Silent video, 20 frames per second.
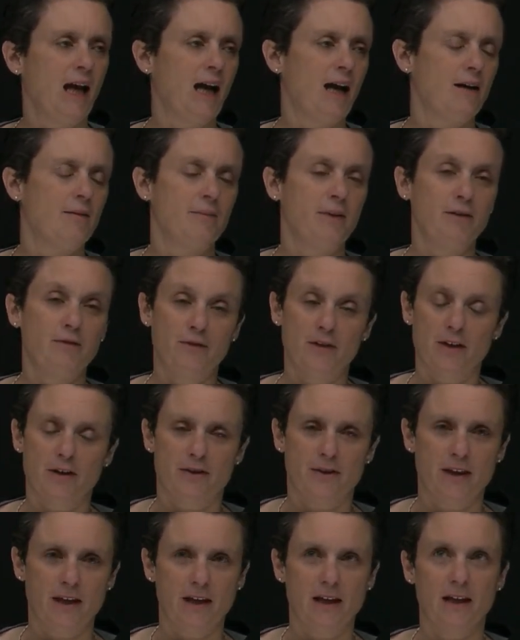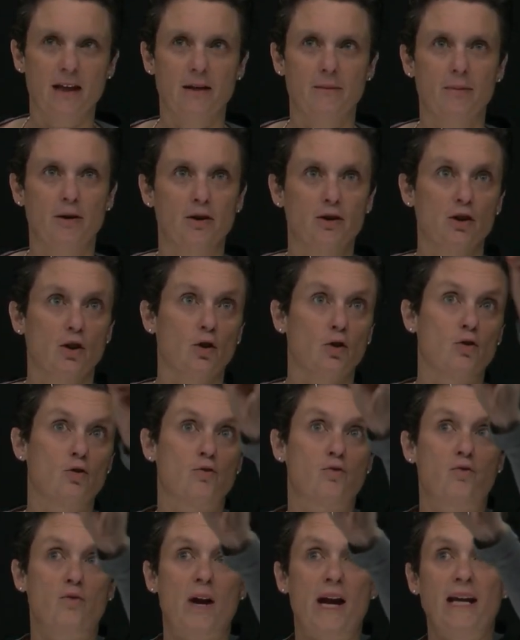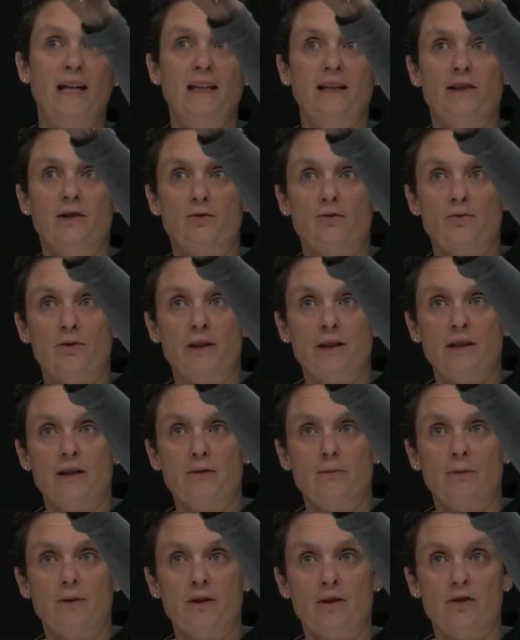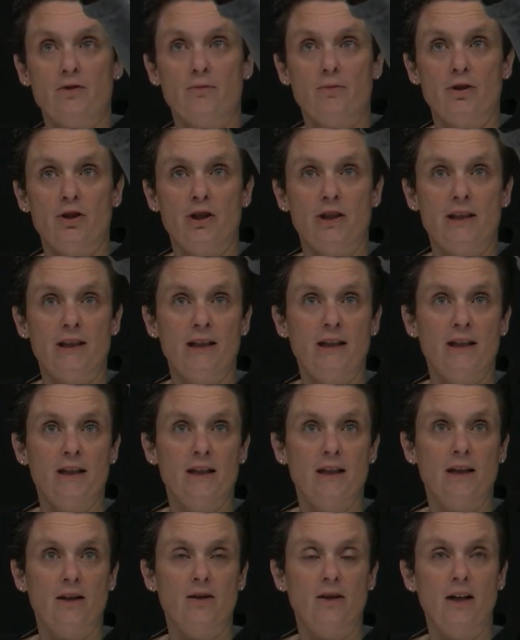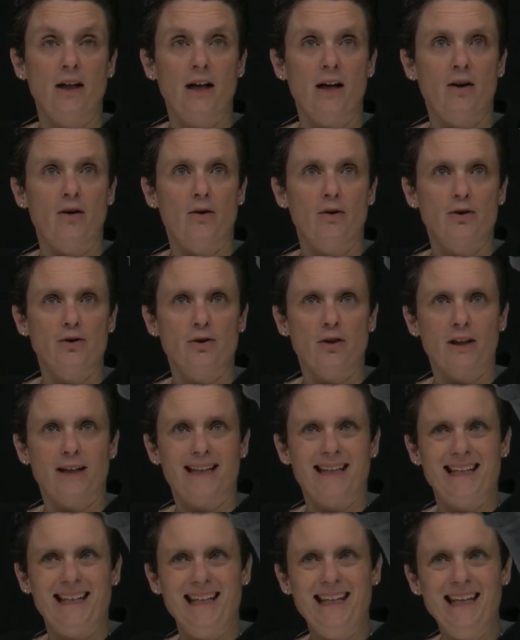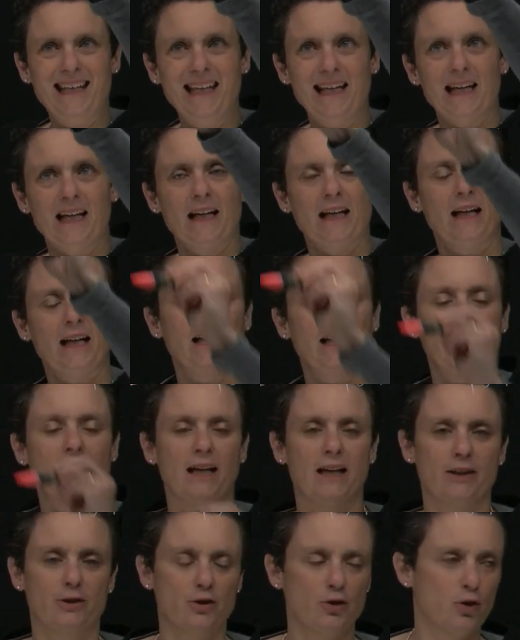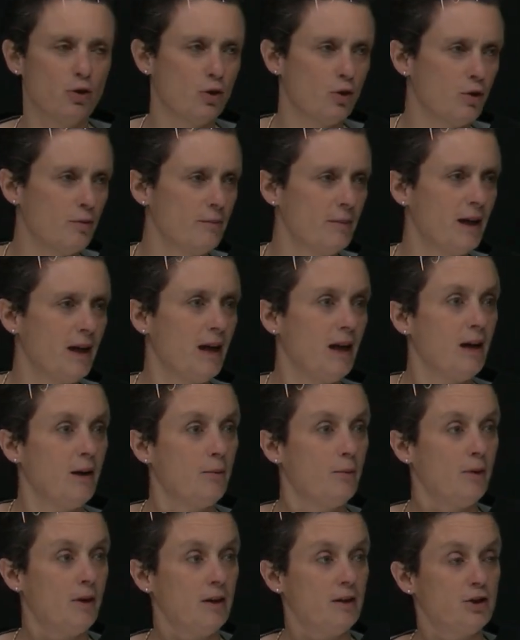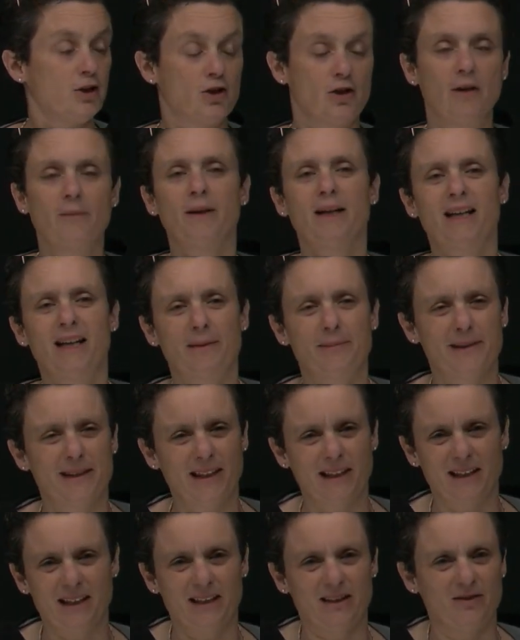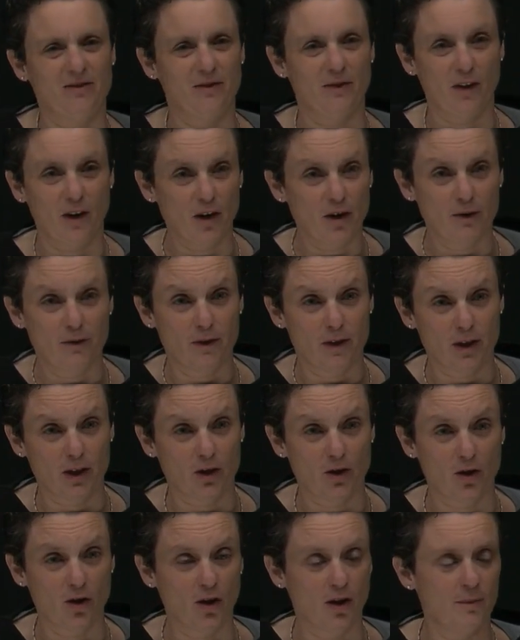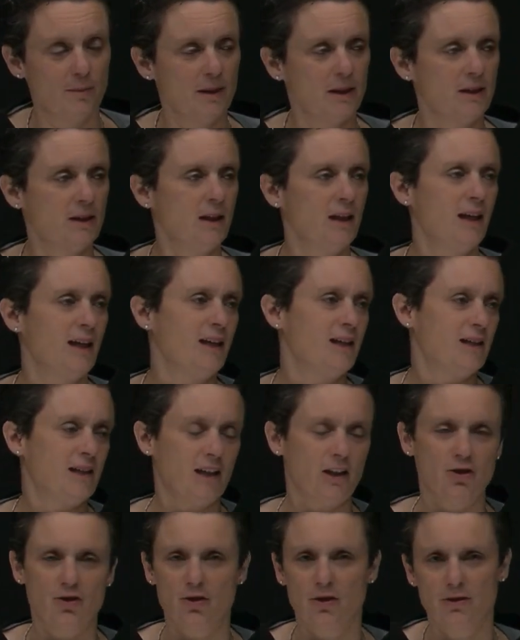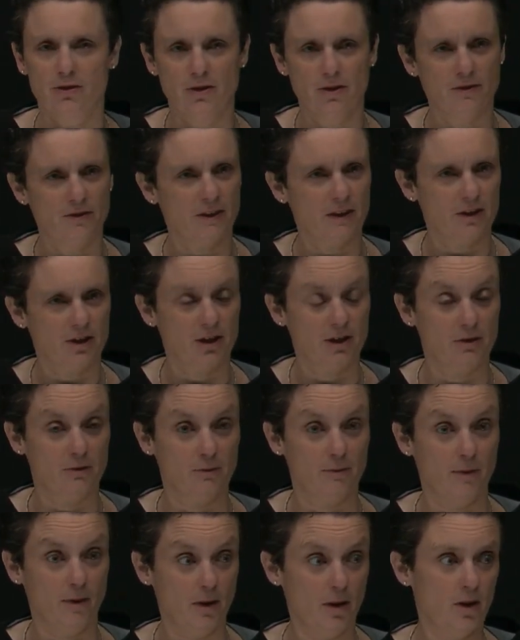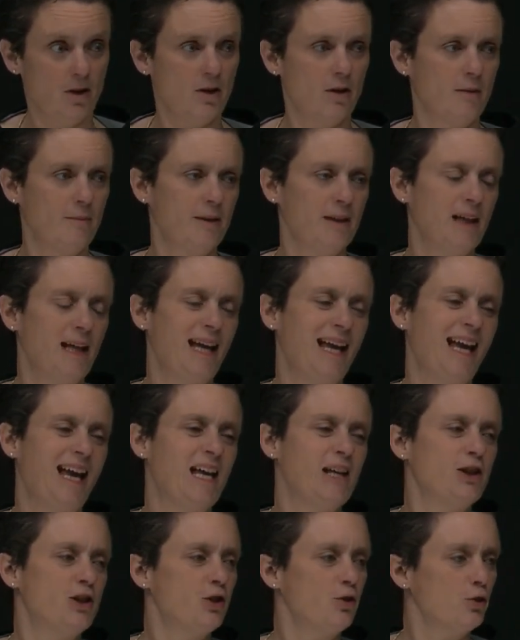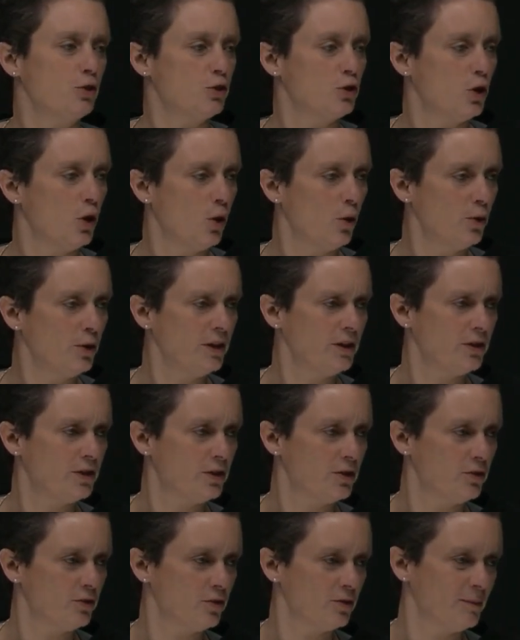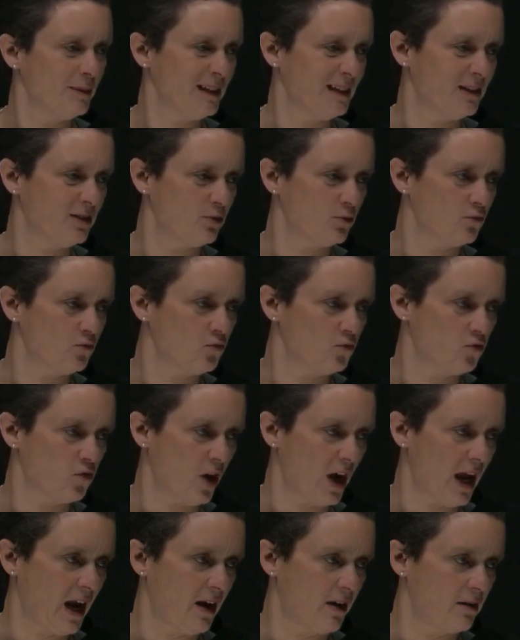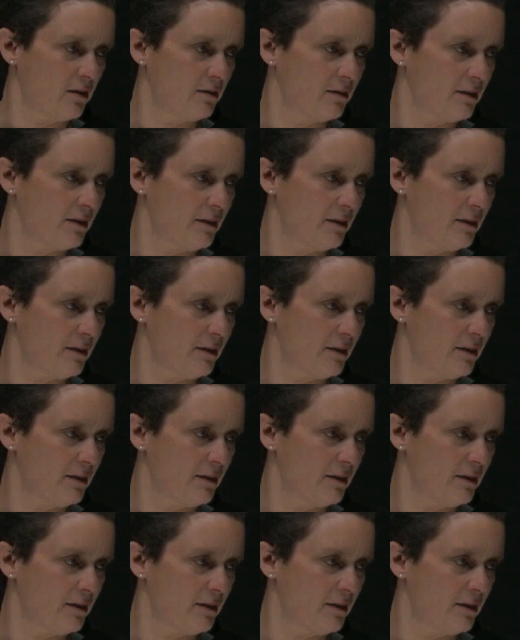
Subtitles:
If you are thinking about greatest risk, which is here now also a key term, well, stomach upset is very, very common. Sexual dysfunction is very common. Serotonin syndrome is rare.